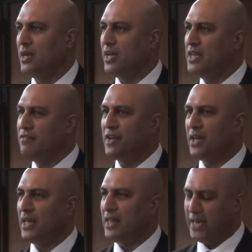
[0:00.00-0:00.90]
And even
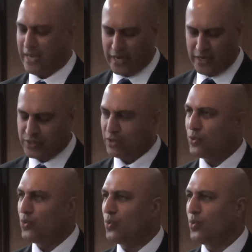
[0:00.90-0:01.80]
at that age, I
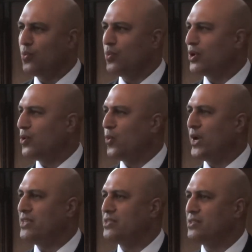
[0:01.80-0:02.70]
thought, what a
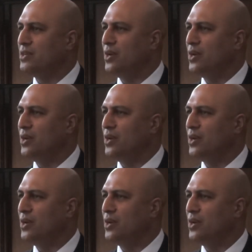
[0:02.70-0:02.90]
waste.